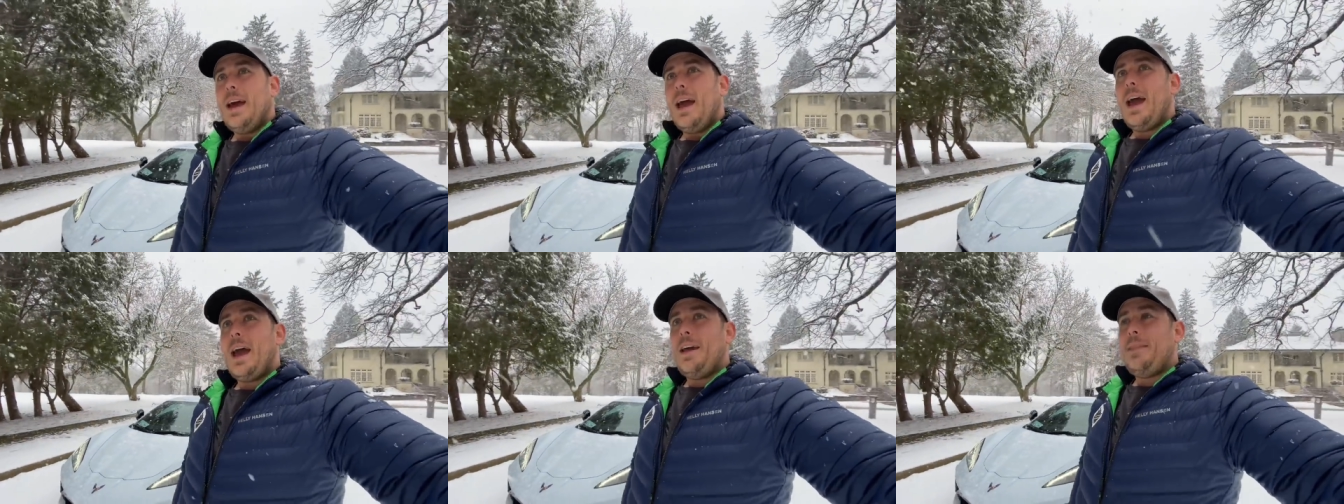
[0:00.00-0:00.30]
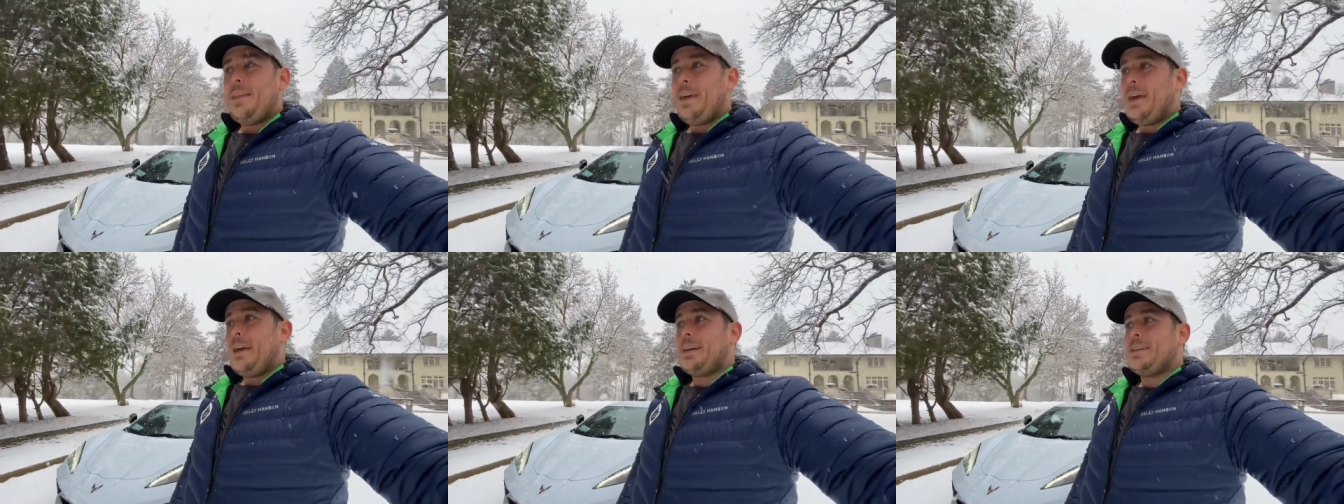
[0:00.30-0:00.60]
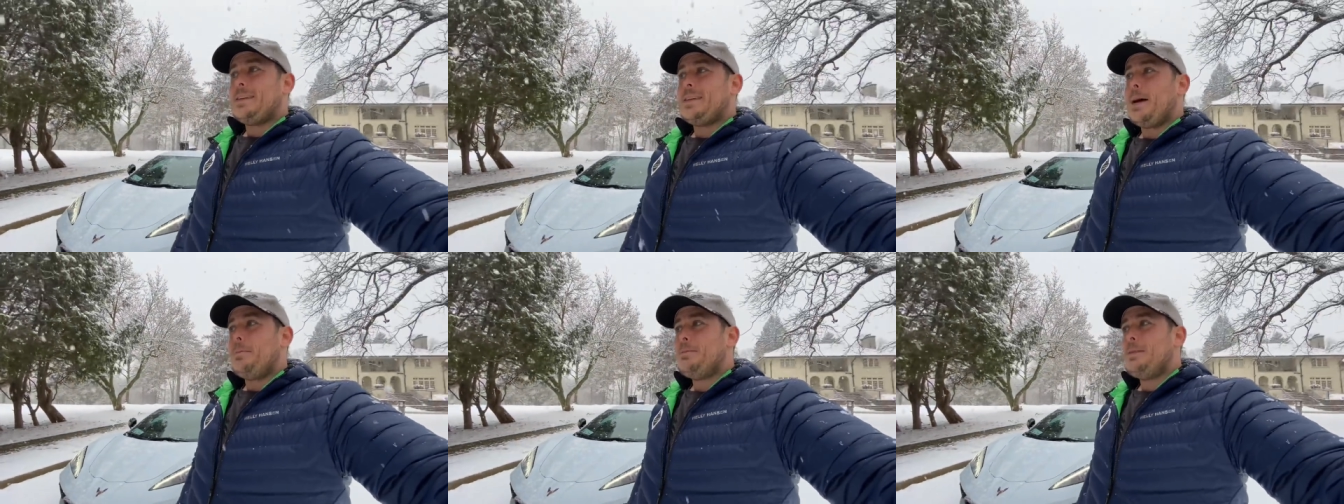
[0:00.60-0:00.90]
And they
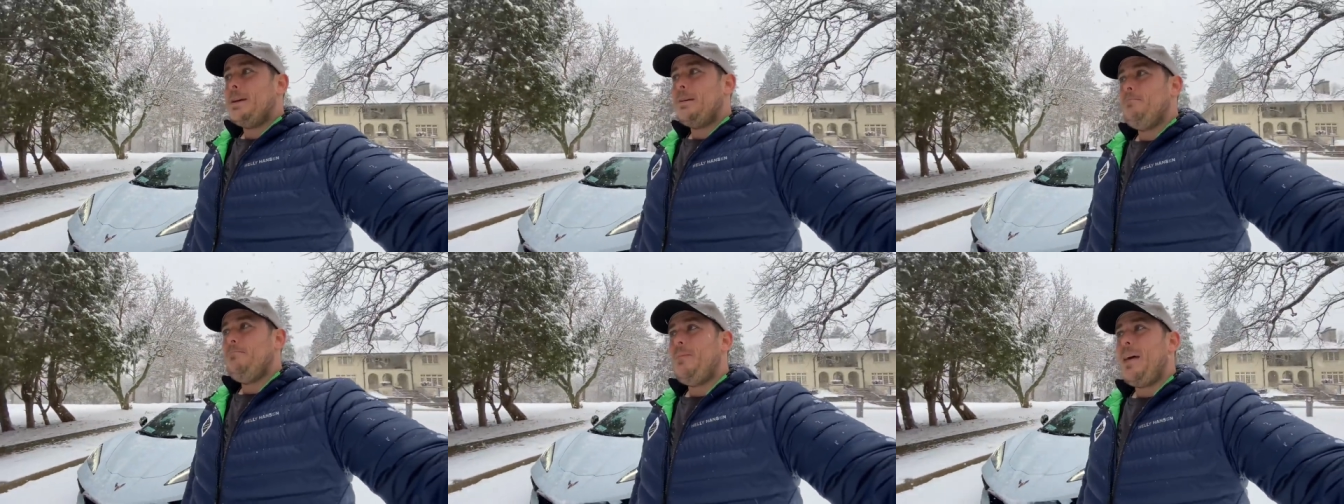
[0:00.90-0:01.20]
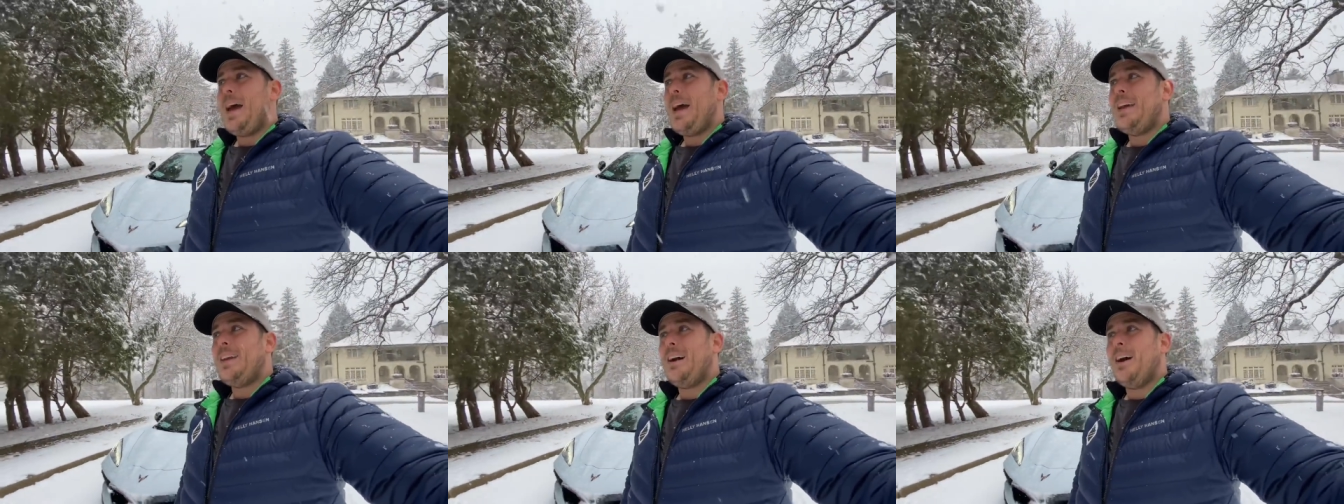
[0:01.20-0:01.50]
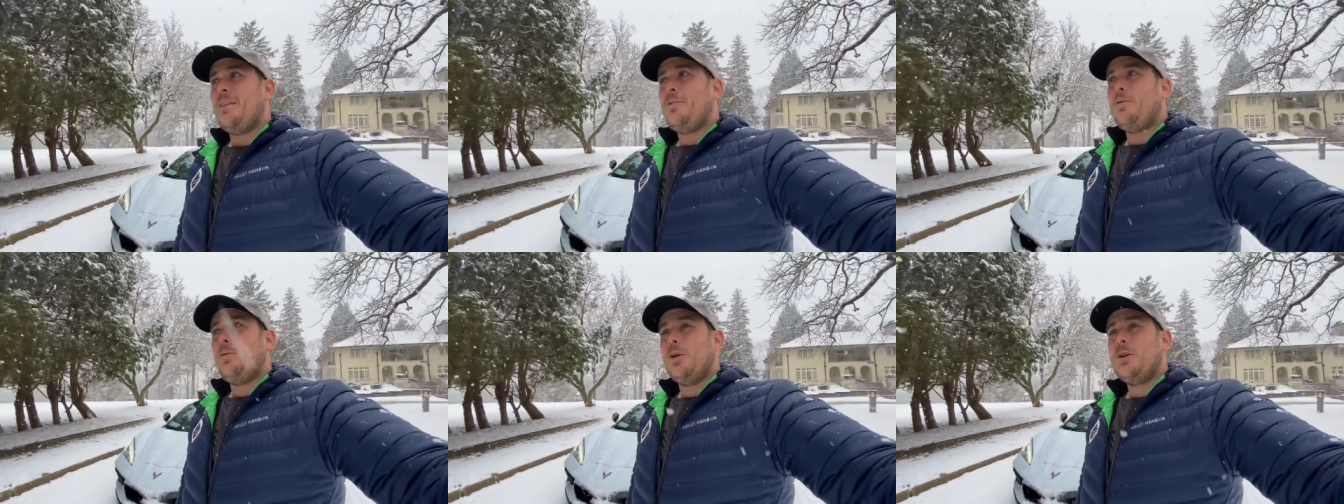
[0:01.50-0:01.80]
accepted, and
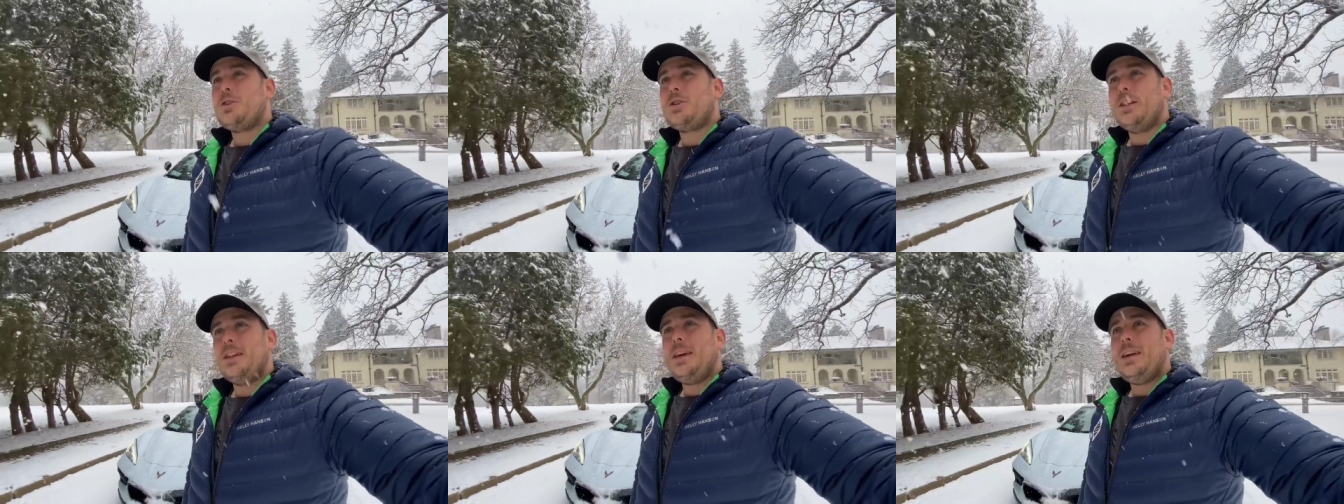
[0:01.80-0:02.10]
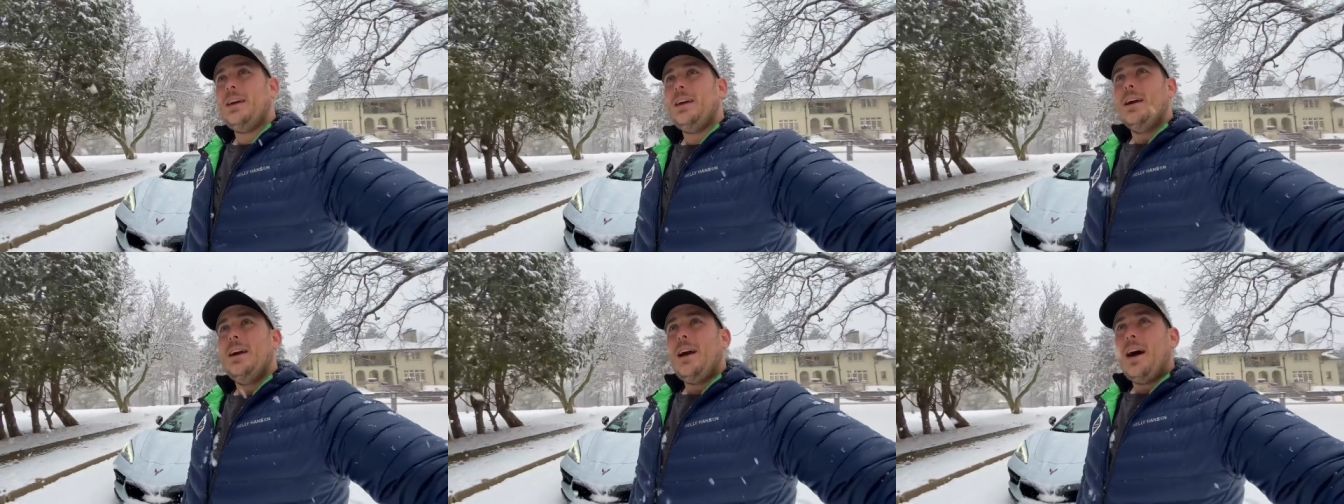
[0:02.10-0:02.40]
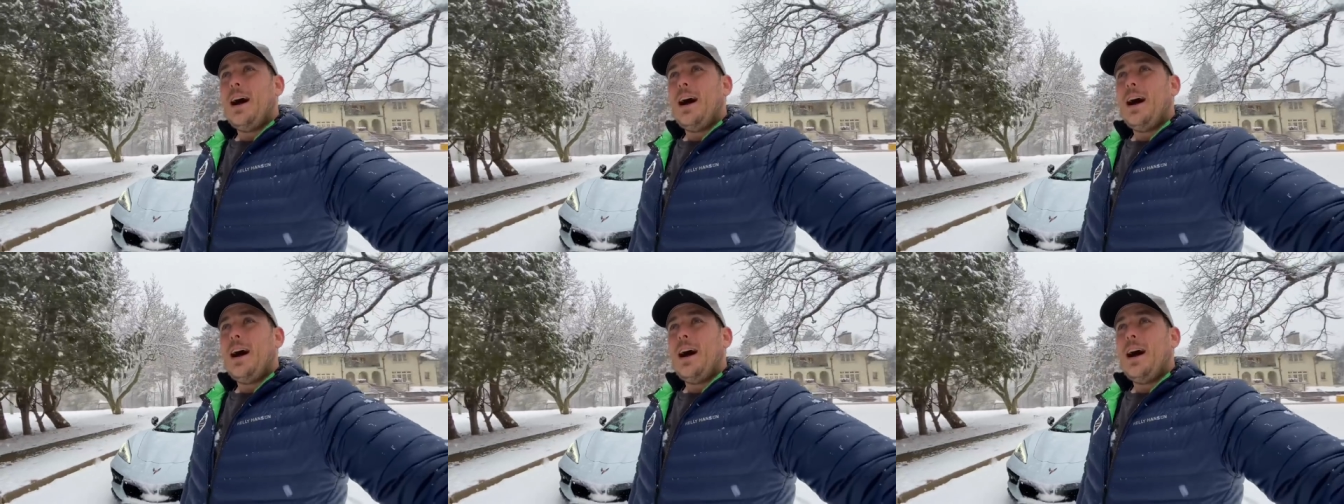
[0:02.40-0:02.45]
unfortunately,